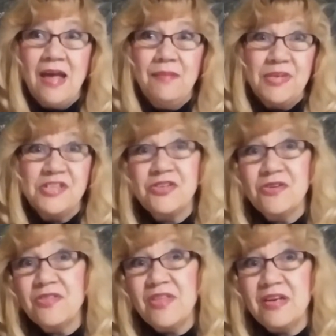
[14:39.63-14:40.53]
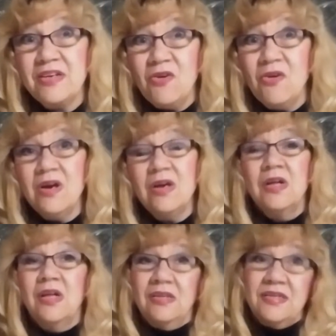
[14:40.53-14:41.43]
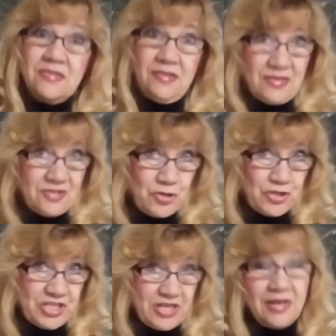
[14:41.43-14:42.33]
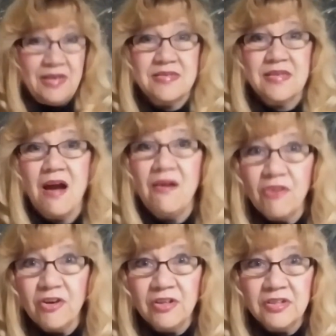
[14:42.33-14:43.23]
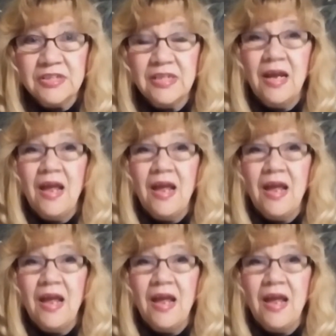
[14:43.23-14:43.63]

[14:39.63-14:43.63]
and be sure that your little tushy is covered